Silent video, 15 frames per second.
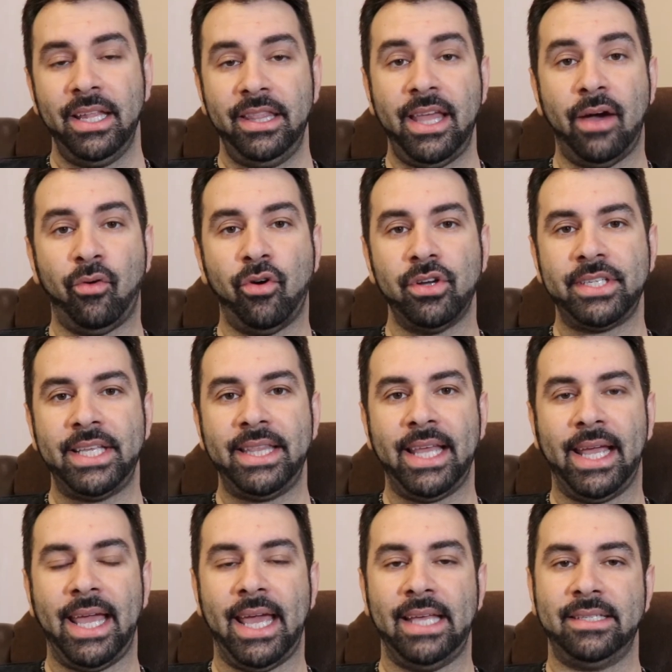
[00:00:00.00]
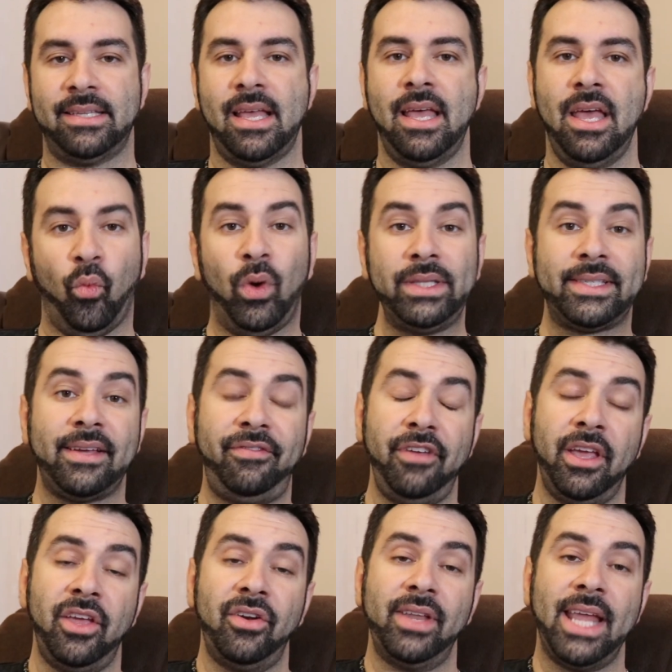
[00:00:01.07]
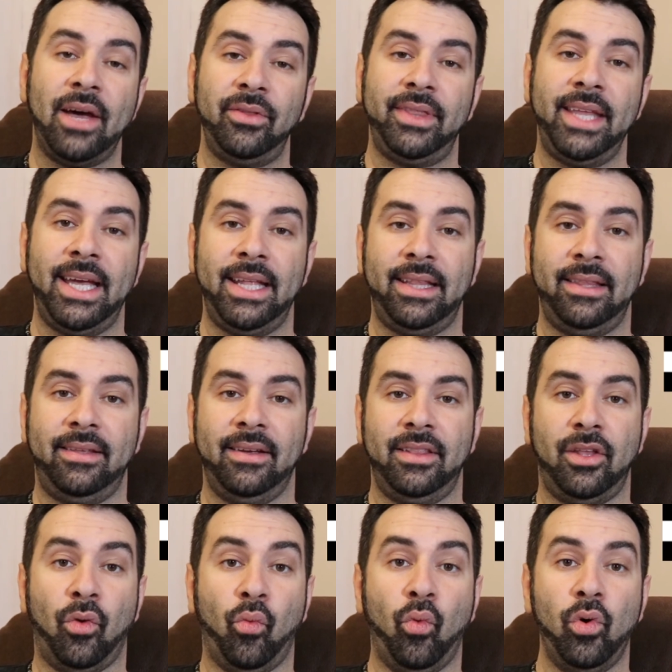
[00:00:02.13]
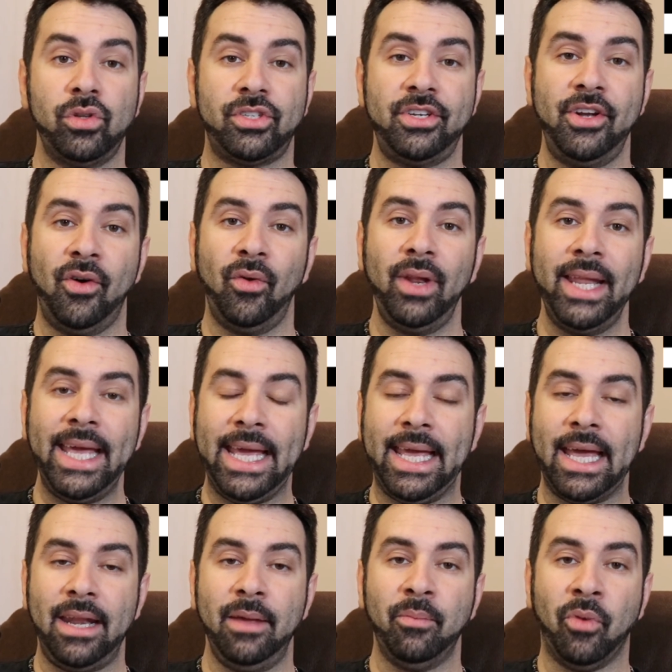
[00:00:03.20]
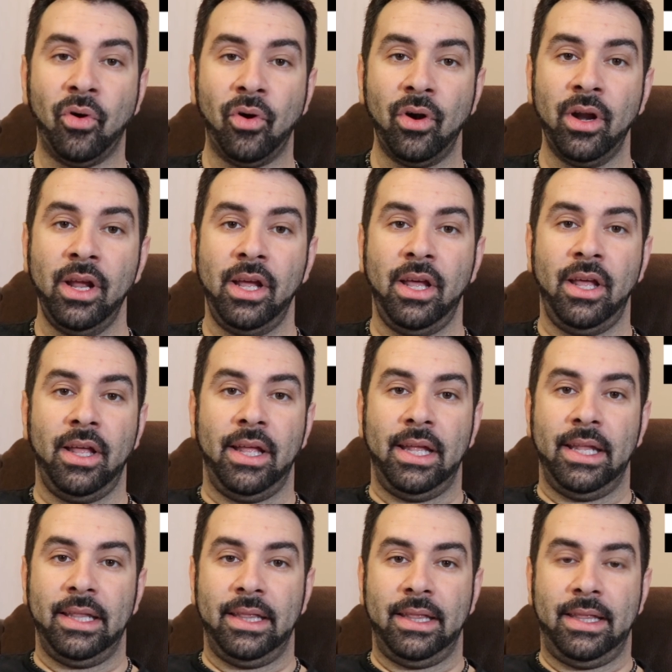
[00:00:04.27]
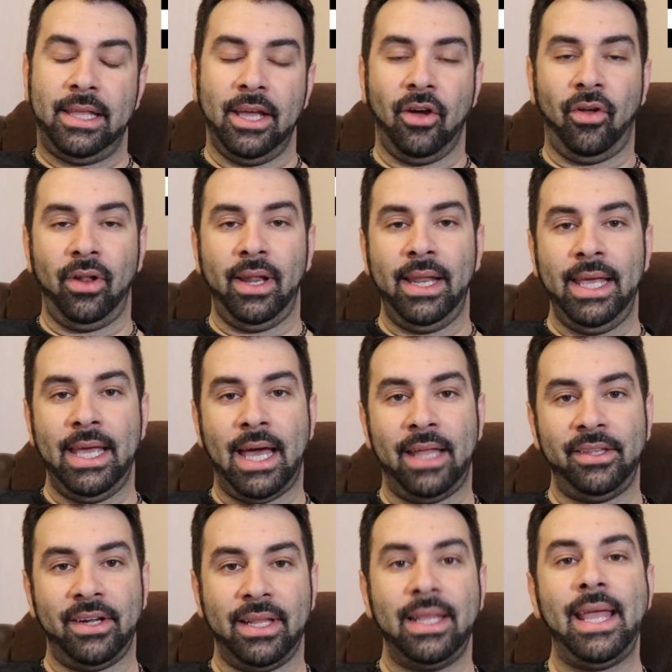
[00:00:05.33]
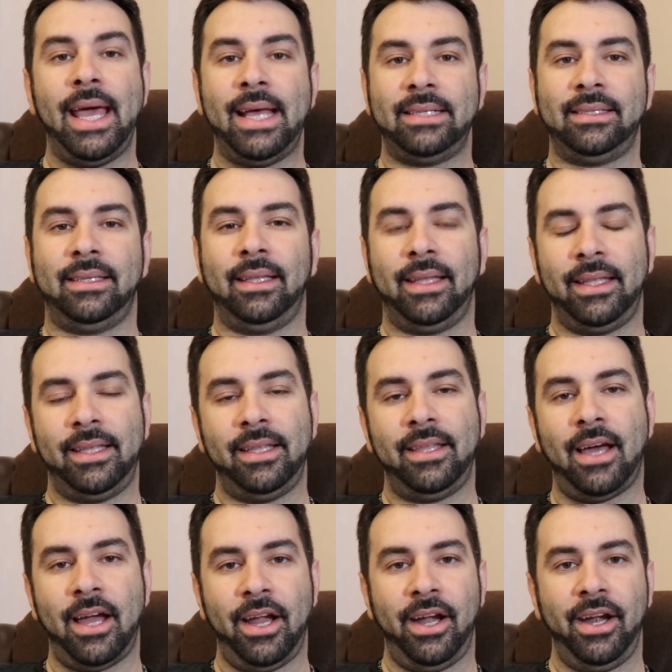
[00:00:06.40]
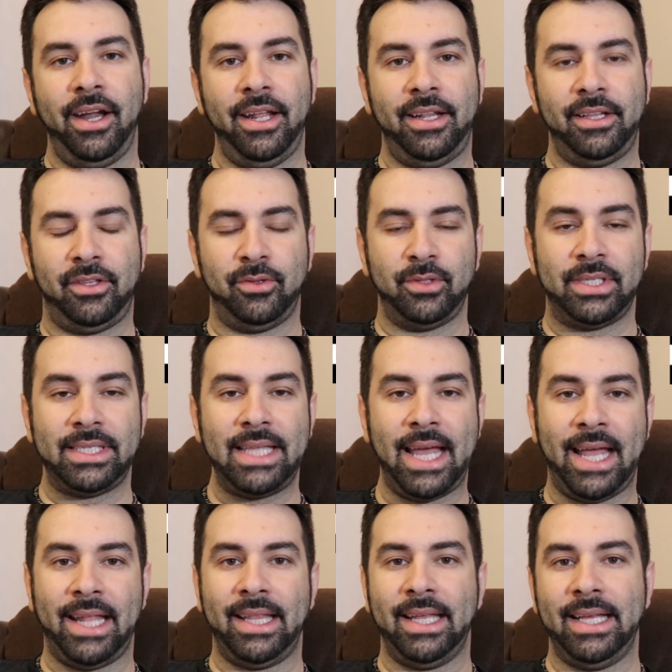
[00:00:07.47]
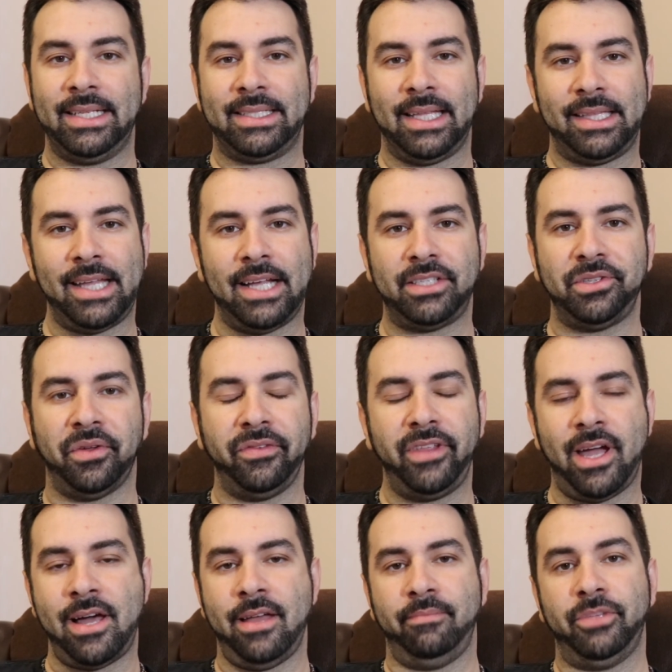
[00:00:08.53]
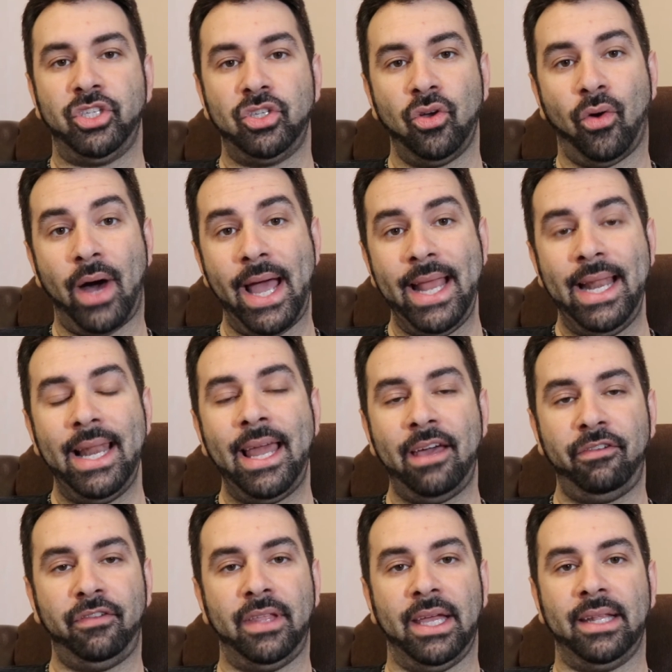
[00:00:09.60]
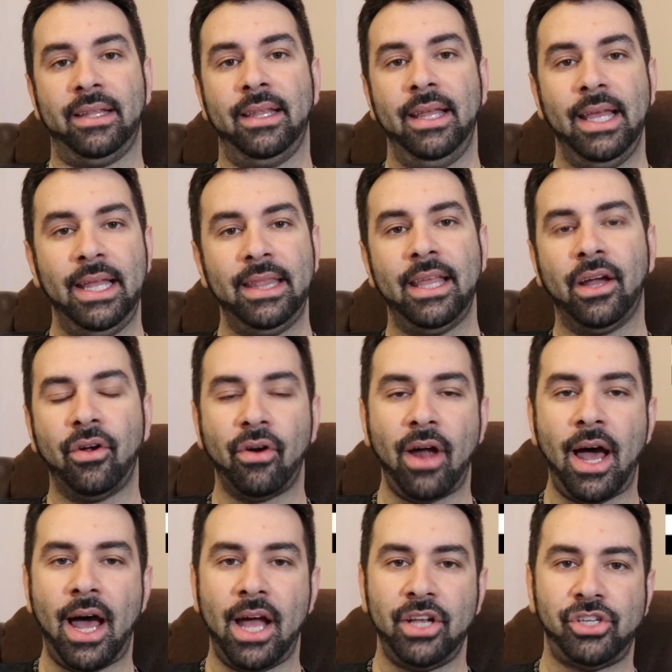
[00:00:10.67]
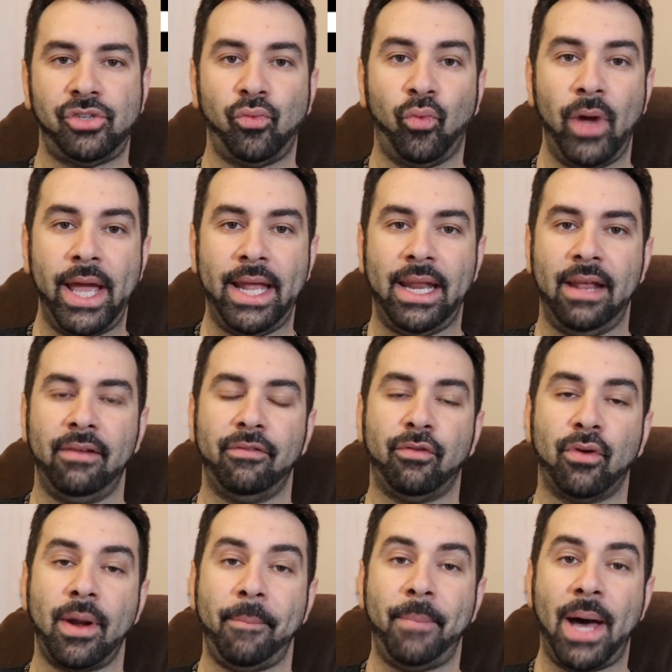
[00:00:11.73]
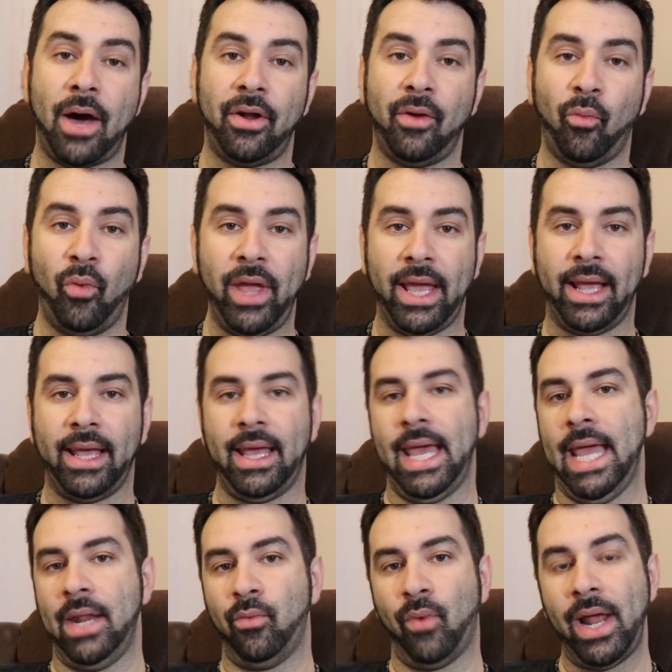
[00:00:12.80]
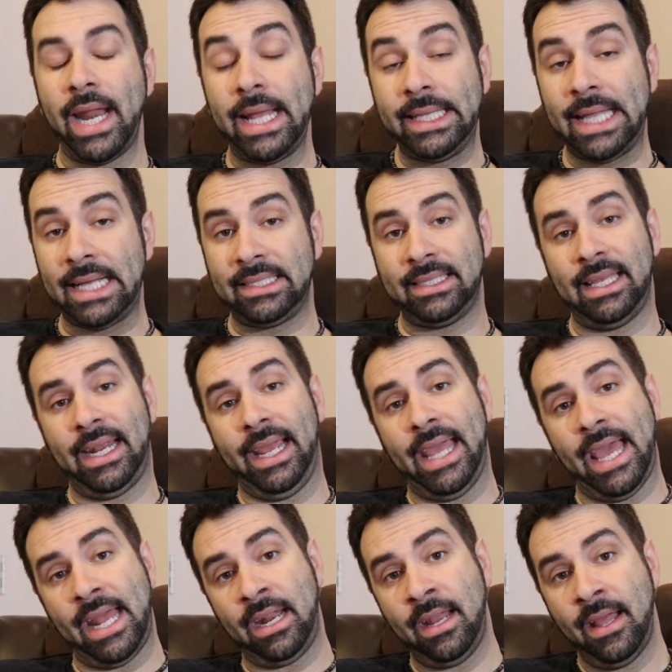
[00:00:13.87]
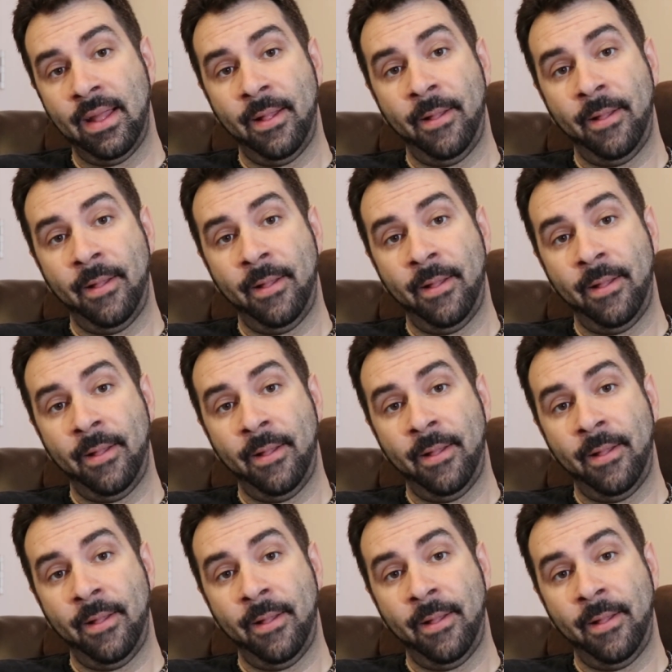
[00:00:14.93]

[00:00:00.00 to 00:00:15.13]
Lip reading: that wasn't the case. Once I figured out that there was no leak anymore, the only other test that the tire needed to stand is the test of time. So I left it in the garage waiting for about a week, and when I tested again,